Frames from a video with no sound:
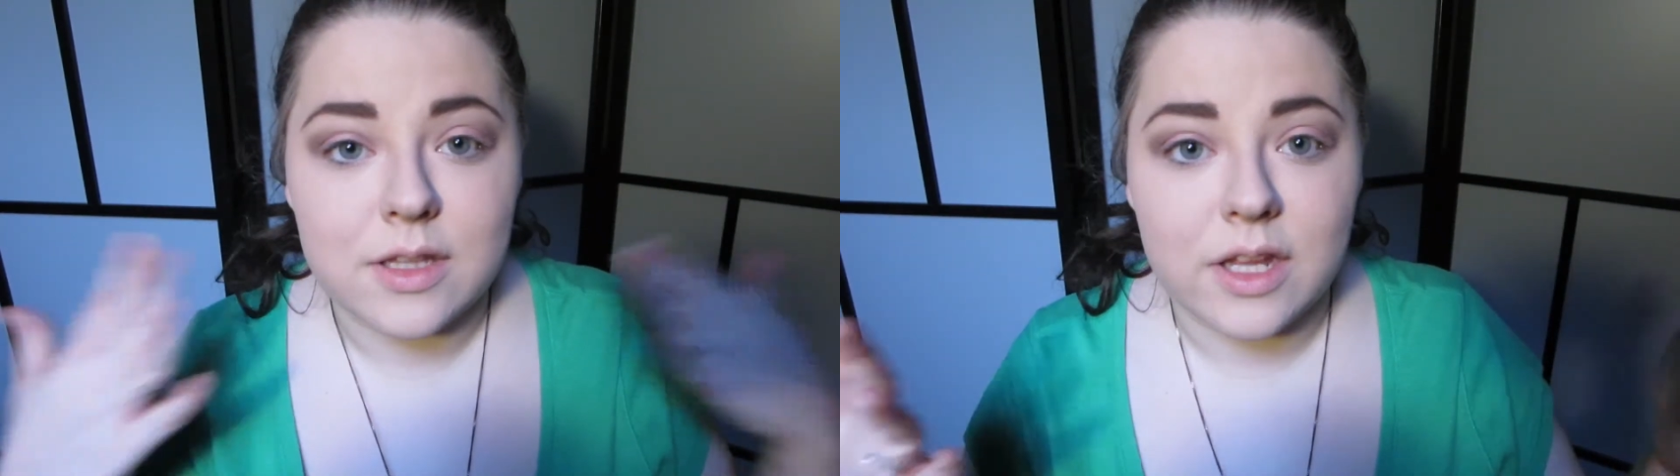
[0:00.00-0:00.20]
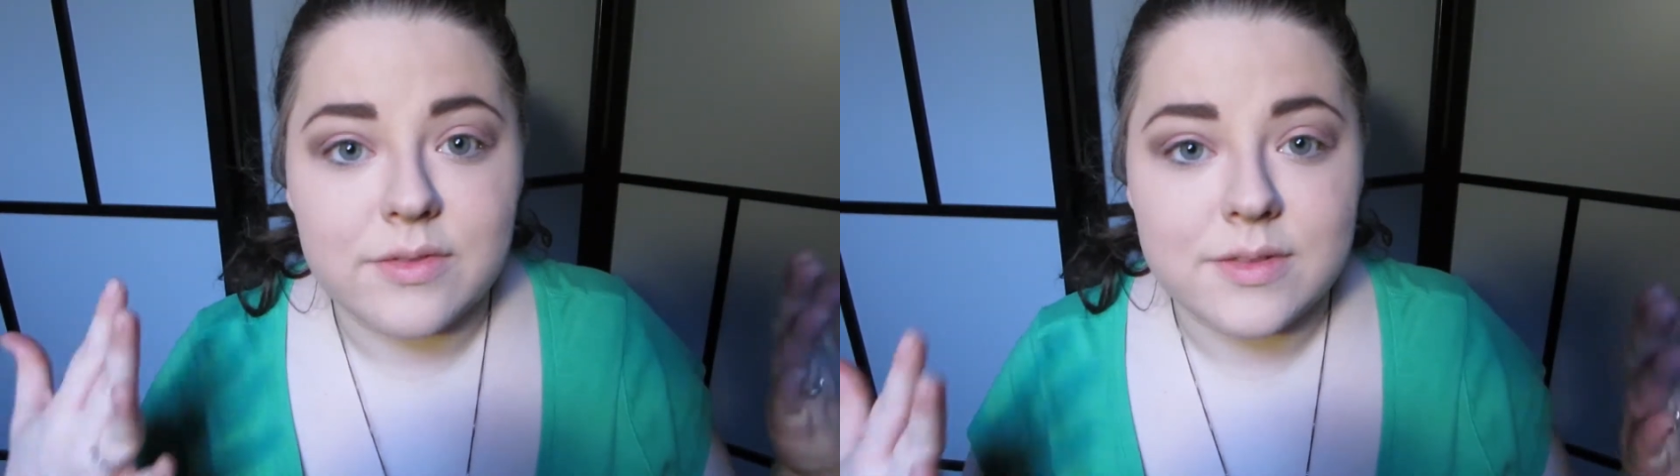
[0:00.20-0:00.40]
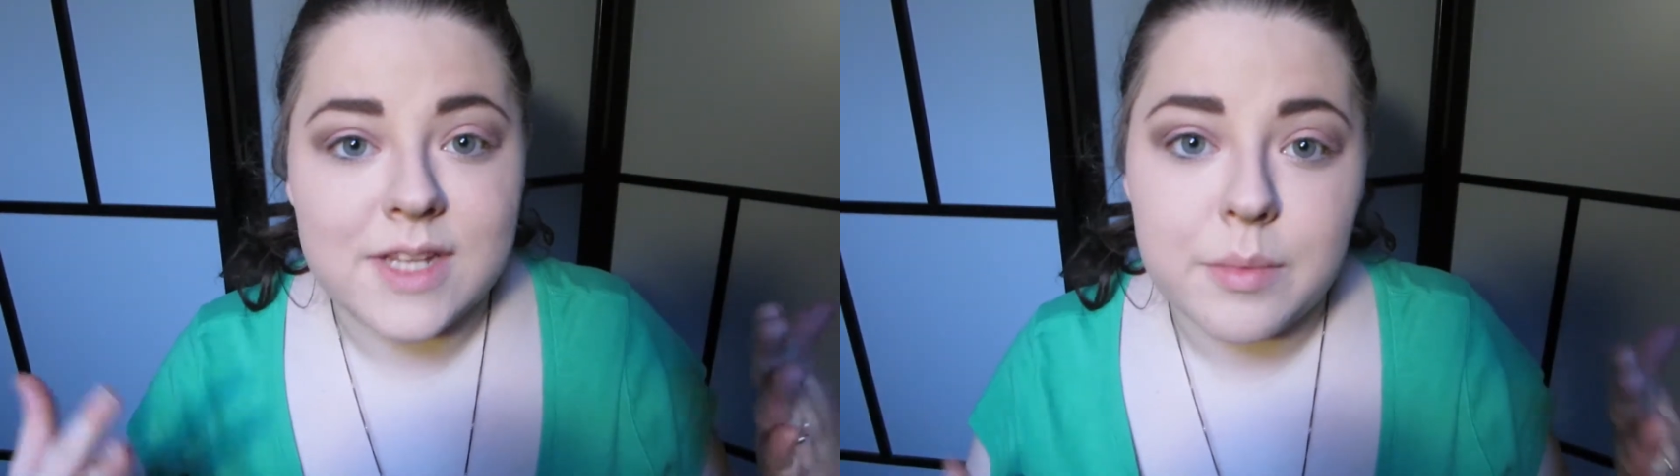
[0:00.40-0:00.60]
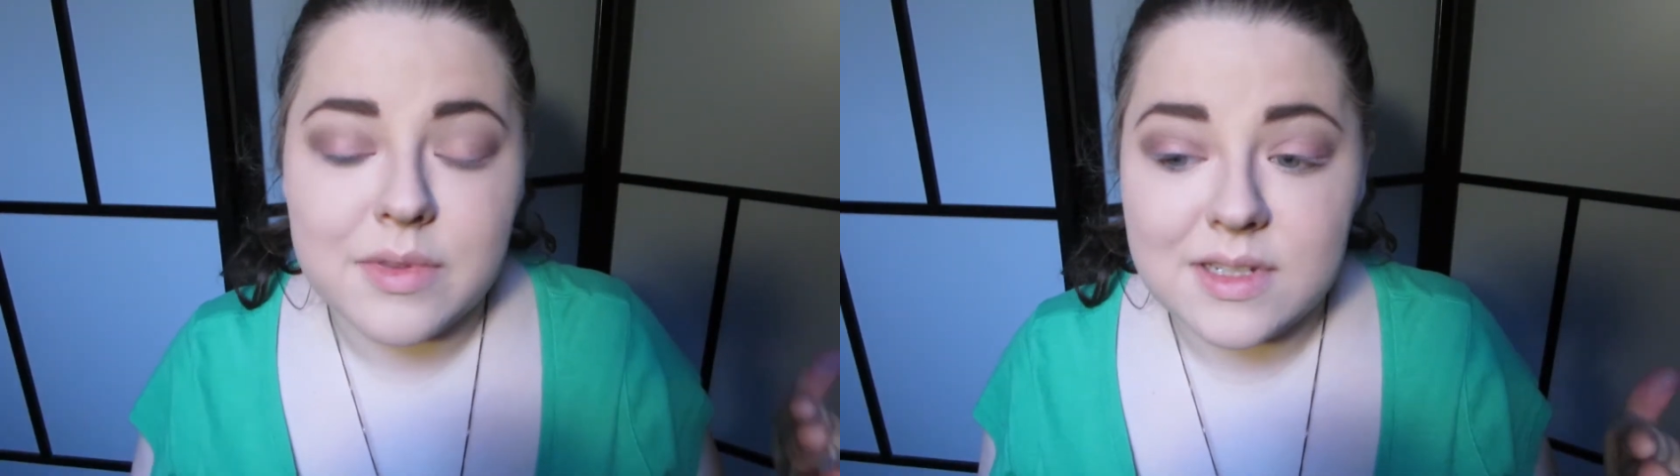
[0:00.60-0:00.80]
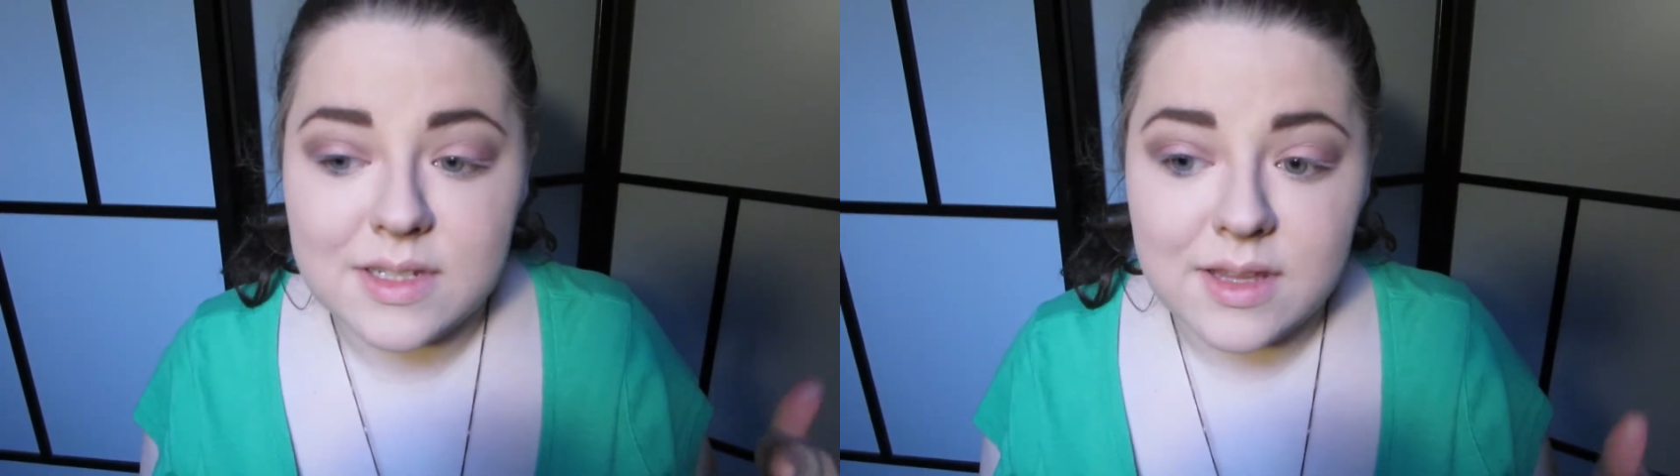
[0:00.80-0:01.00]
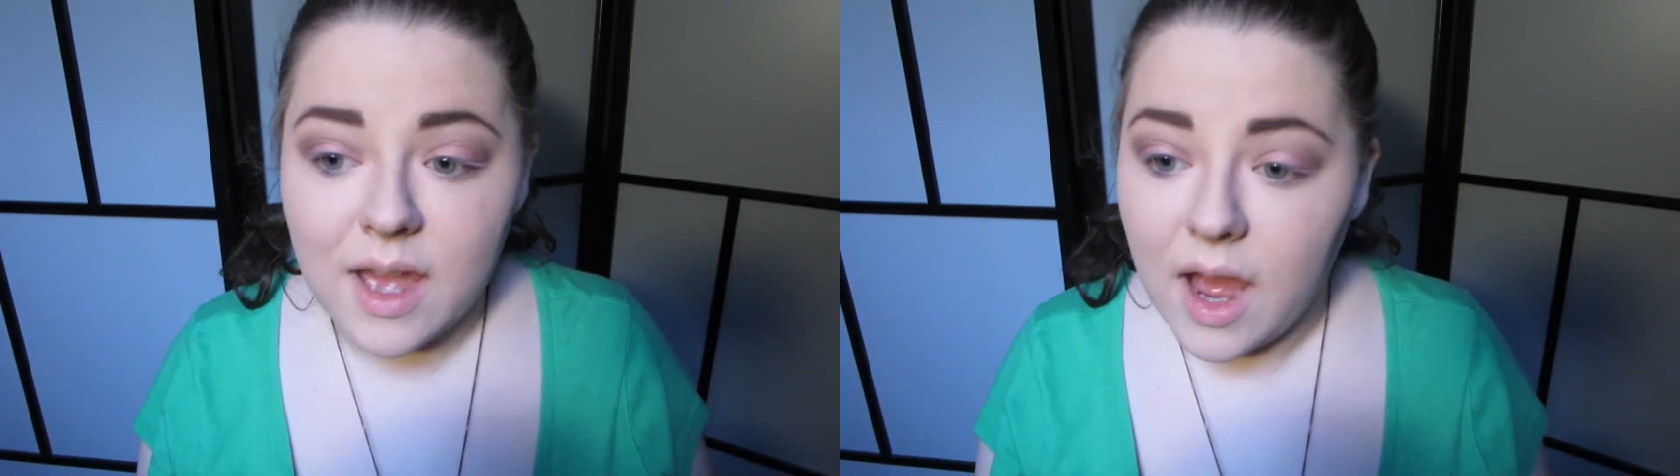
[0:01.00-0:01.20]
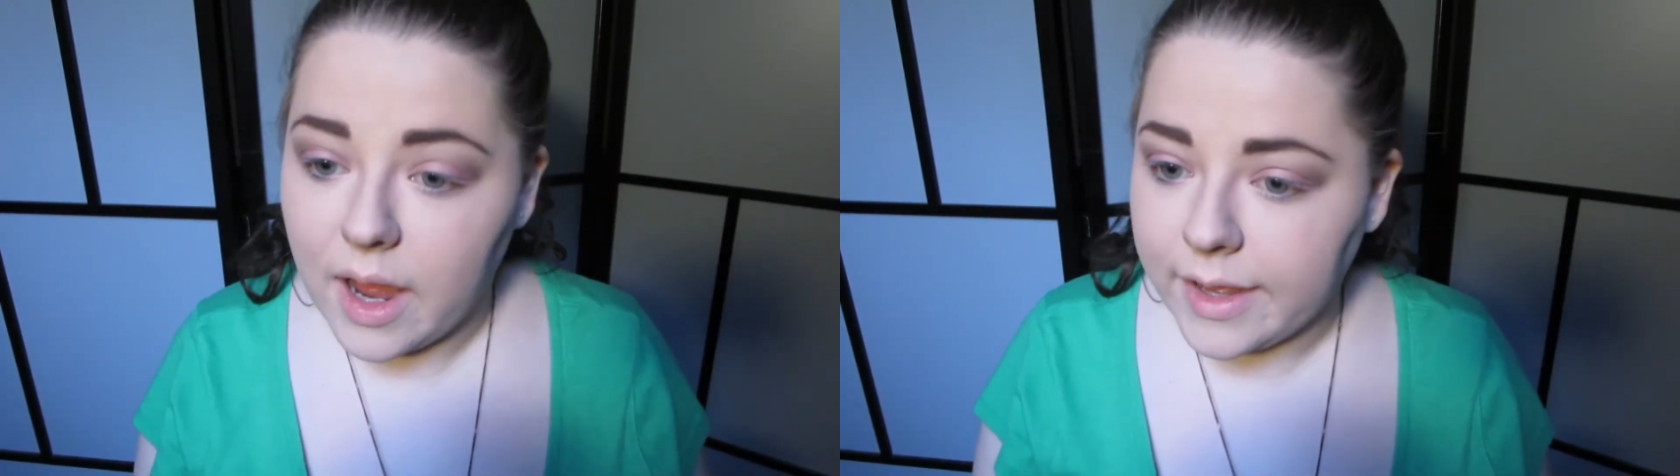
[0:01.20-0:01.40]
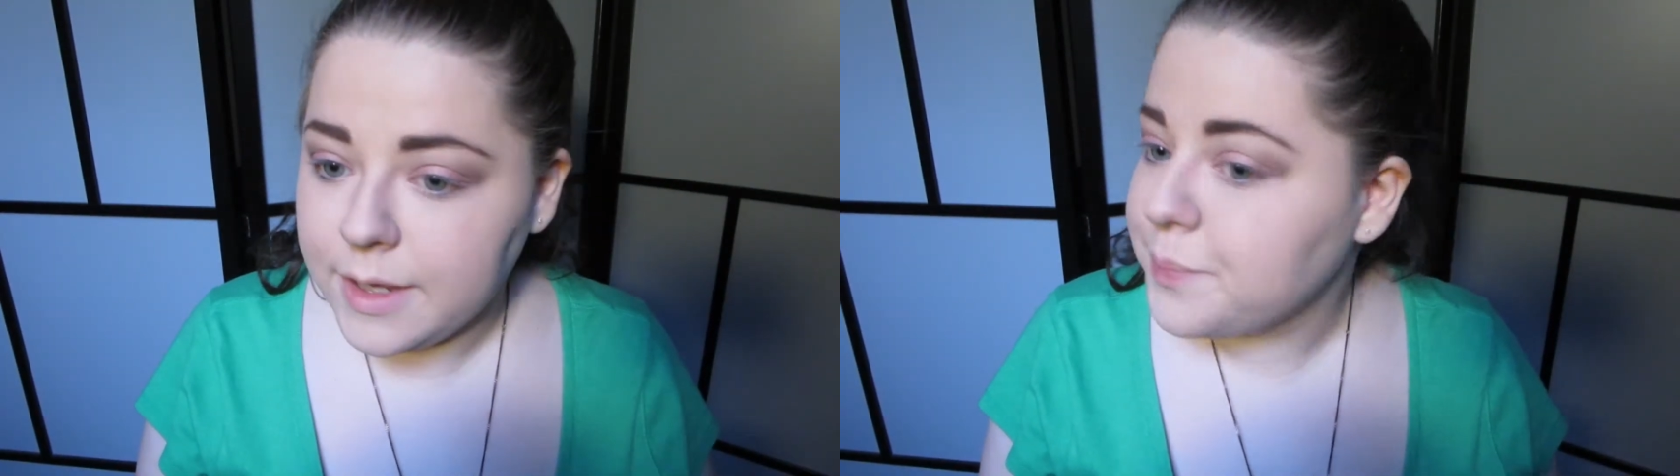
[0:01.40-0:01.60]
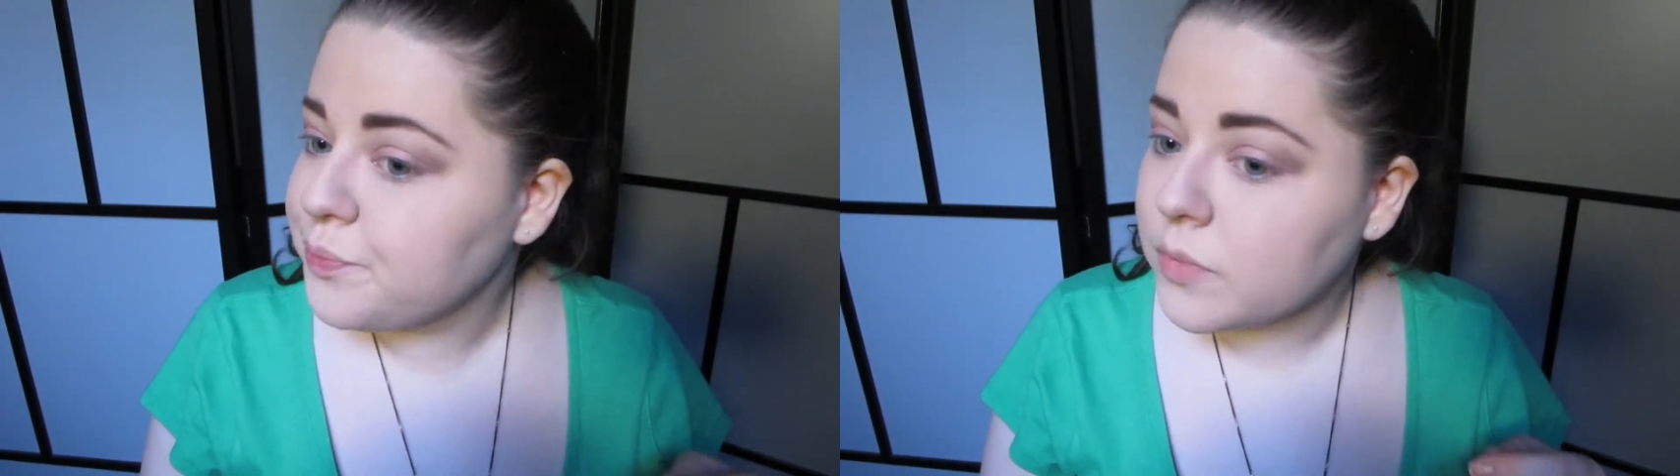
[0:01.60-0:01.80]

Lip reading: a lot of depth to the eye.